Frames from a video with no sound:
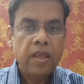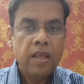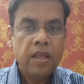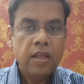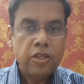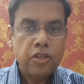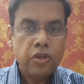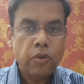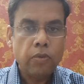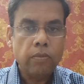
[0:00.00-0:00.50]

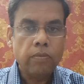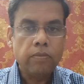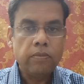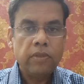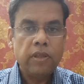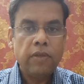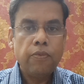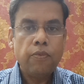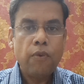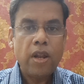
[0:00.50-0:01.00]
So
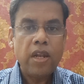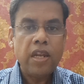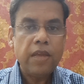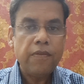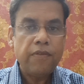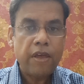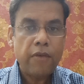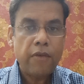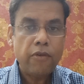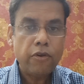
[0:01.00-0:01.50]
if one day
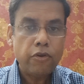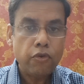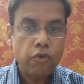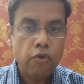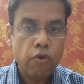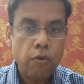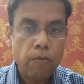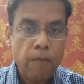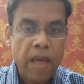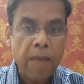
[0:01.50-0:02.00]
if I were to
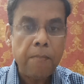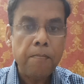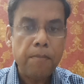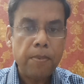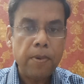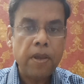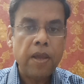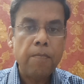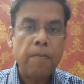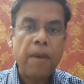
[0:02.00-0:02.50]
go
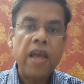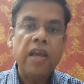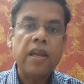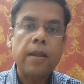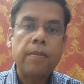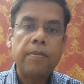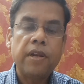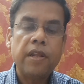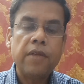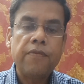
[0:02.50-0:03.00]

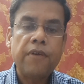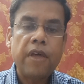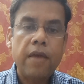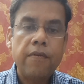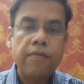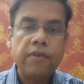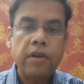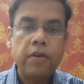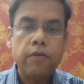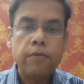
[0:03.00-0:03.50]
bankrupt and if I
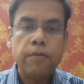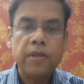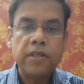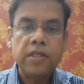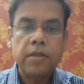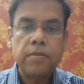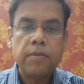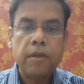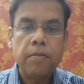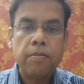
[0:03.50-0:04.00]
have 10 rupees
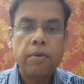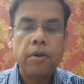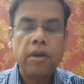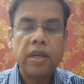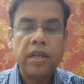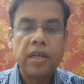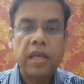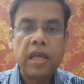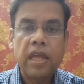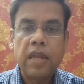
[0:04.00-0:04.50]
in my
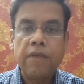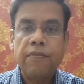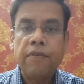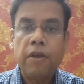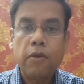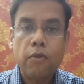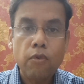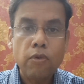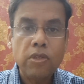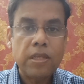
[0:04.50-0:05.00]
pocket and if
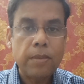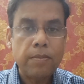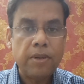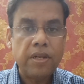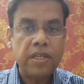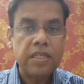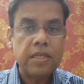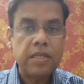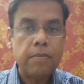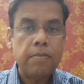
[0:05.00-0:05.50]
I owe
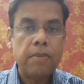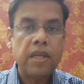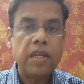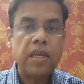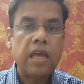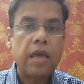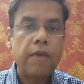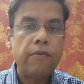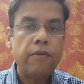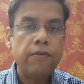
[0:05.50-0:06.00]
somebody some
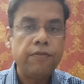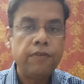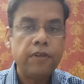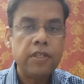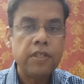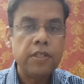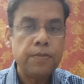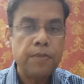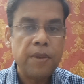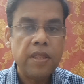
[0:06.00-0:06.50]
money, I will
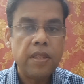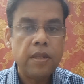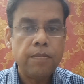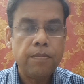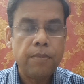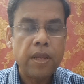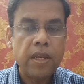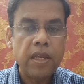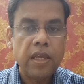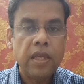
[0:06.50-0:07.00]
first pay that
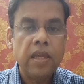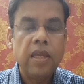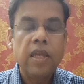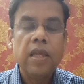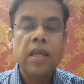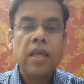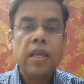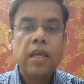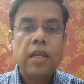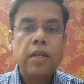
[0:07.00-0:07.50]
money
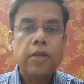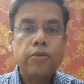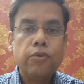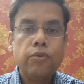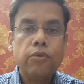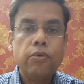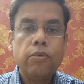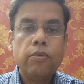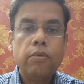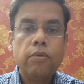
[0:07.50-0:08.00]

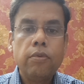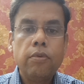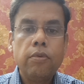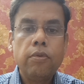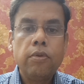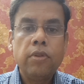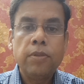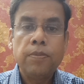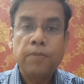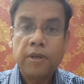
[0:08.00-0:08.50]
to
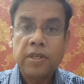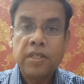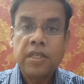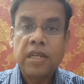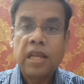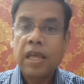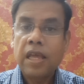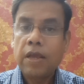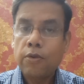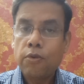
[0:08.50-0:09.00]
the
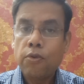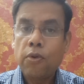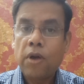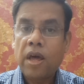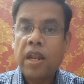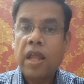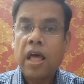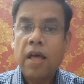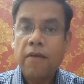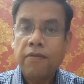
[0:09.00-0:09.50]
person I owe,
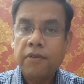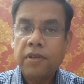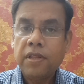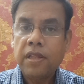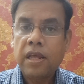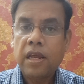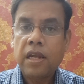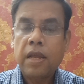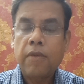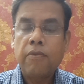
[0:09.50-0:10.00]
and after
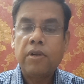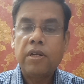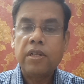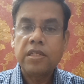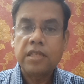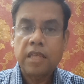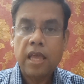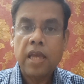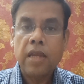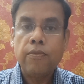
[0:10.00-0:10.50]
that I will
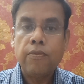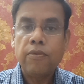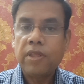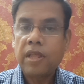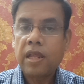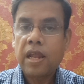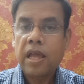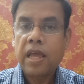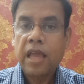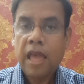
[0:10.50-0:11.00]
decide
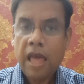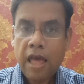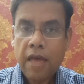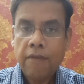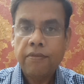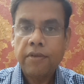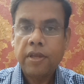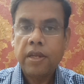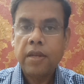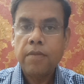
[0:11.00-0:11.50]
whether I
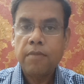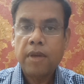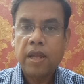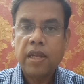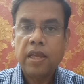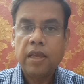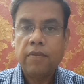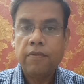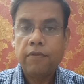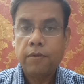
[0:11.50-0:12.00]
have any
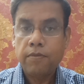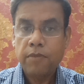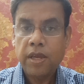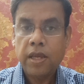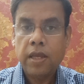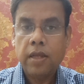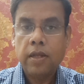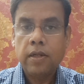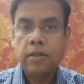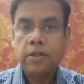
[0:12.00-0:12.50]
money for
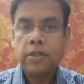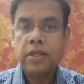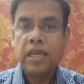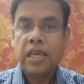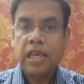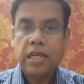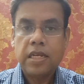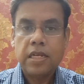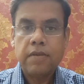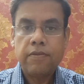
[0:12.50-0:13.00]
me to
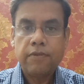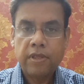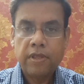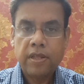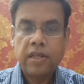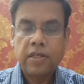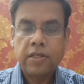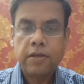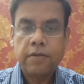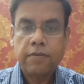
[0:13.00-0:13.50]
eat for the
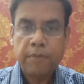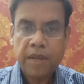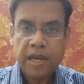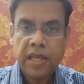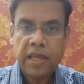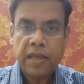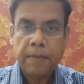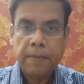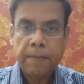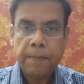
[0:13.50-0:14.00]
rest of my
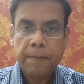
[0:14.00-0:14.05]
day."